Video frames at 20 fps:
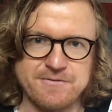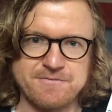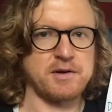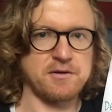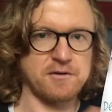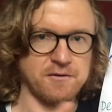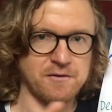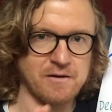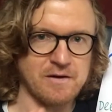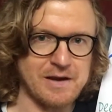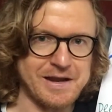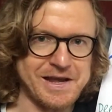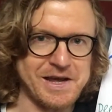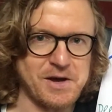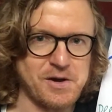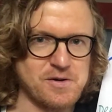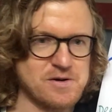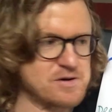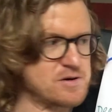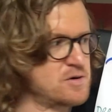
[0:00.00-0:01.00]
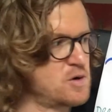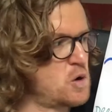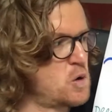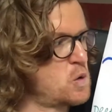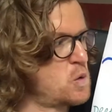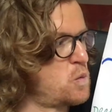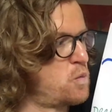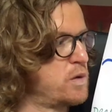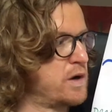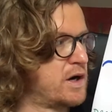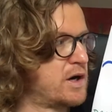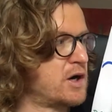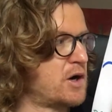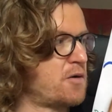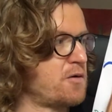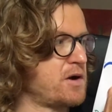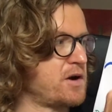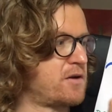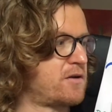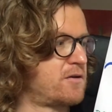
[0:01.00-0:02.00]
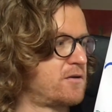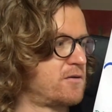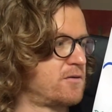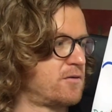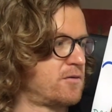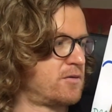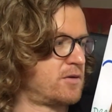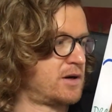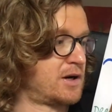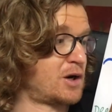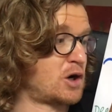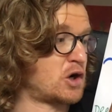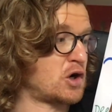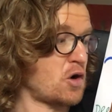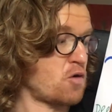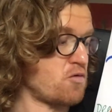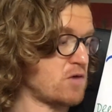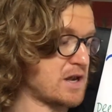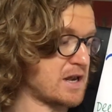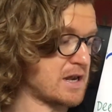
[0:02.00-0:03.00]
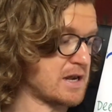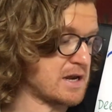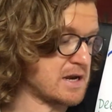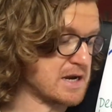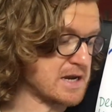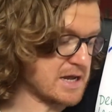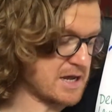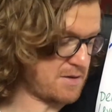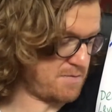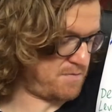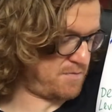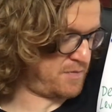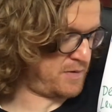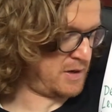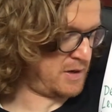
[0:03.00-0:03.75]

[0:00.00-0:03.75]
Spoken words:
because now we're going to go deep